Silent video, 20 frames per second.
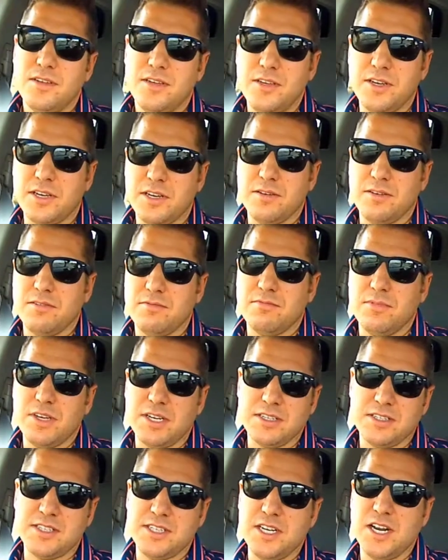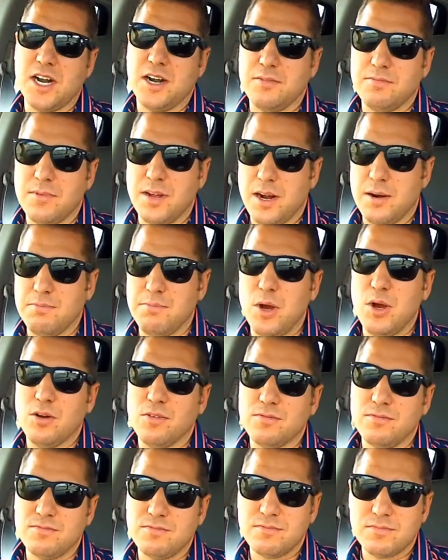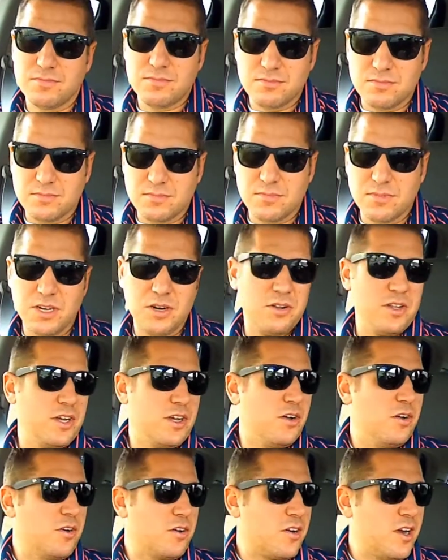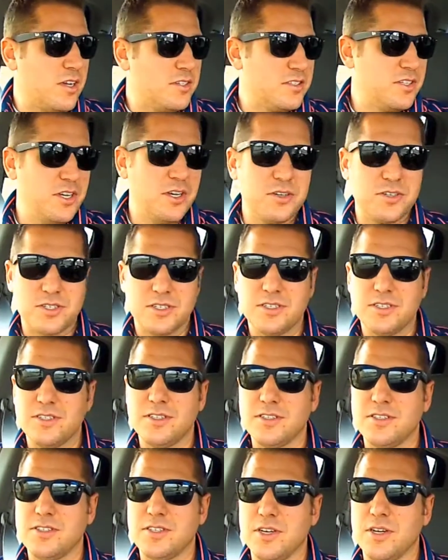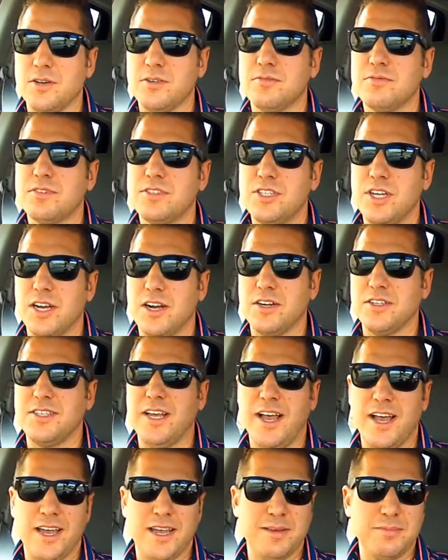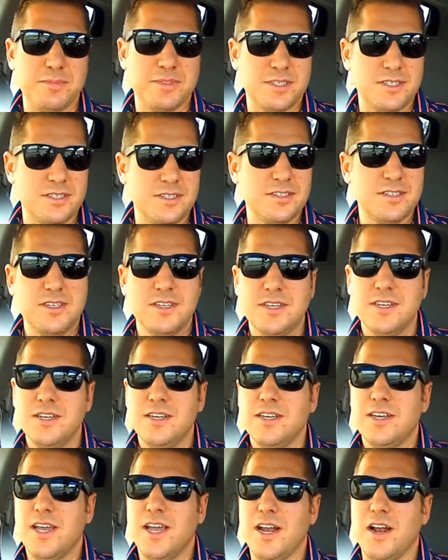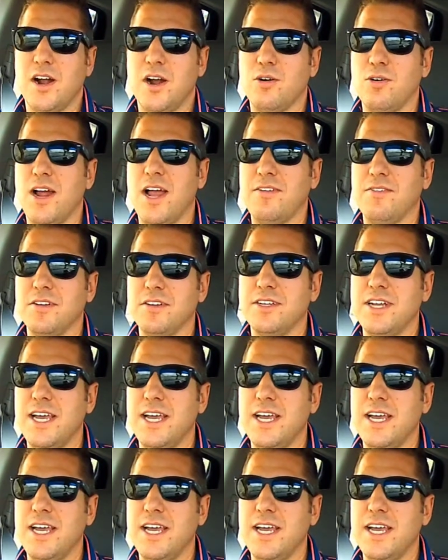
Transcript: you can you can see our our boat literally go across the ocean. Right. So check our times and and our arrival